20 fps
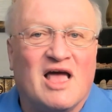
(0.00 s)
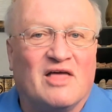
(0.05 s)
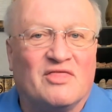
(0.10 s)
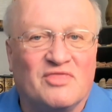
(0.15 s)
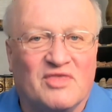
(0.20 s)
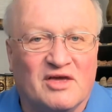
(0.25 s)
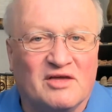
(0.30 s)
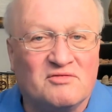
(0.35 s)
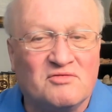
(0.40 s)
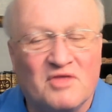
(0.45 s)

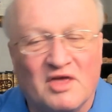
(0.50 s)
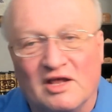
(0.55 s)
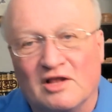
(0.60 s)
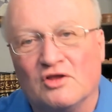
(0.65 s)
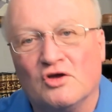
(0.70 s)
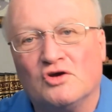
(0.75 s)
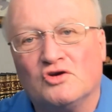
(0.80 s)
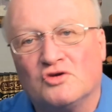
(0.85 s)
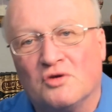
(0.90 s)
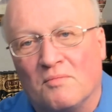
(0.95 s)
and then they
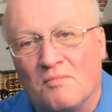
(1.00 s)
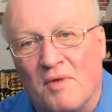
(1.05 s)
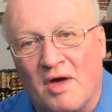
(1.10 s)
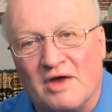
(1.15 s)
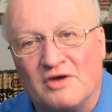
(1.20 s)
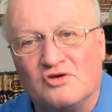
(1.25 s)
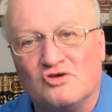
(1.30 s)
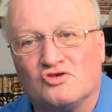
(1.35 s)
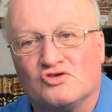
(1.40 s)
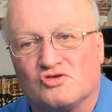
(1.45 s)
look to
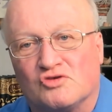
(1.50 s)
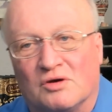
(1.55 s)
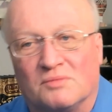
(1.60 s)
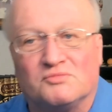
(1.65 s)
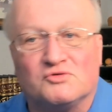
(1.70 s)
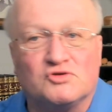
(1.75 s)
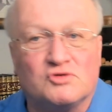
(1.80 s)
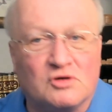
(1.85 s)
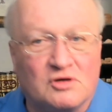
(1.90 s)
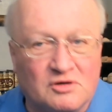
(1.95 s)

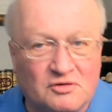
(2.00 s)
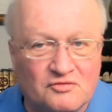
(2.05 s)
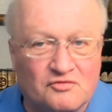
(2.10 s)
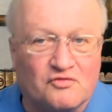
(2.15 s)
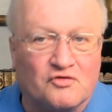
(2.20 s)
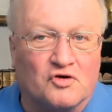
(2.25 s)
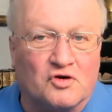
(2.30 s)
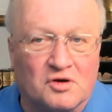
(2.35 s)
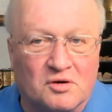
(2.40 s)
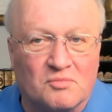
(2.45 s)
manuscripts to
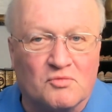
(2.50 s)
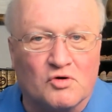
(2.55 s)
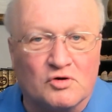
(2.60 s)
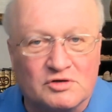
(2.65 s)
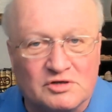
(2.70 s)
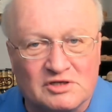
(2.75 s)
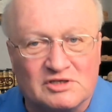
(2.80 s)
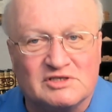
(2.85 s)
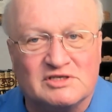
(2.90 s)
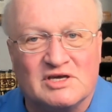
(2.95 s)
confirm
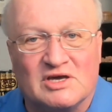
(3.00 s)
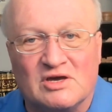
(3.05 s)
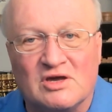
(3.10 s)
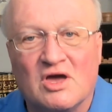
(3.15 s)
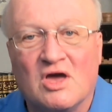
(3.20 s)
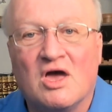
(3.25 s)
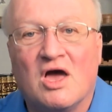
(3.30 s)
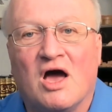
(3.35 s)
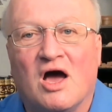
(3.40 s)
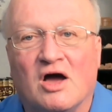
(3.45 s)
or to
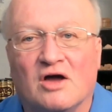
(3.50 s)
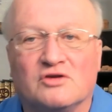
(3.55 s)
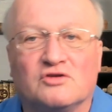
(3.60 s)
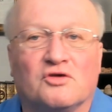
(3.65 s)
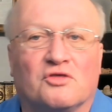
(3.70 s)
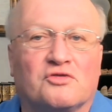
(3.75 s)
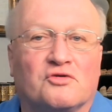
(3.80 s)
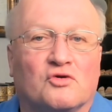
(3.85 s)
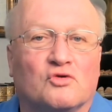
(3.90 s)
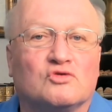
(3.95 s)
see and
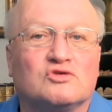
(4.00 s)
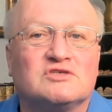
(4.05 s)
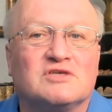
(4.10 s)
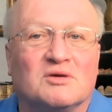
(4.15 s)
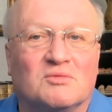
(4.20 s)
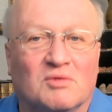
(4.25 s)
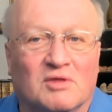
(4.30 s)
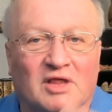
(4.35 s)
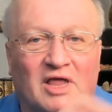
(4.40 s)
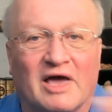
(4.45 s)
to throw
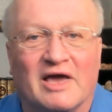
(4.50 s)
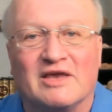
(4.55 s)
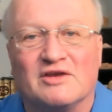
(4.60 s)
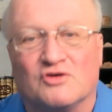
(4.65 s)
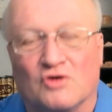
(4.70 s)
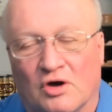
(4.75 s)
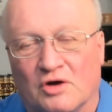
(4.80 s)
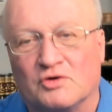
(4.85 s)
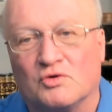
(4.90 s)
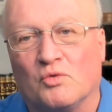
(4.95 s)
some
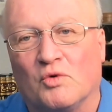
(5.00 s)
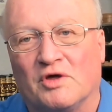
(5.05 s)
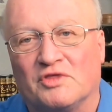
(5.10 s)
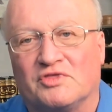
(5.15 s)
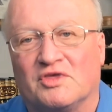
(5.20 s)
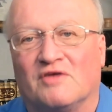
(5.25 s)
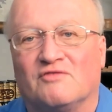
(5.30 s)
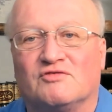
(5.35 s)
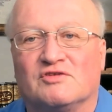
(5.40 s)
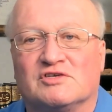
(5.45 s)
light onto
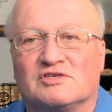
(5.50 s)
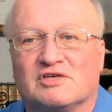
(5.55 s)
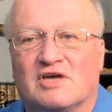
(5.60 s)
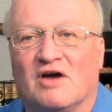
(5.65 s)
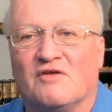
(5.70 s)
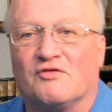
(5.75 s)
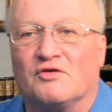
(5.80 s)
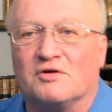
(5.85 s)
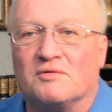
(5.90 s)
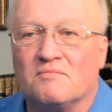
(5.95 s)
what they've
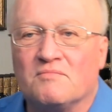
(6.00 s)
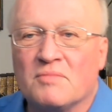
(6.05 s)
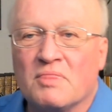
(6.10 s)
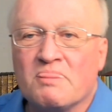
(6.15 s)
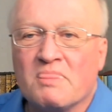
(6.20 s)
discovered.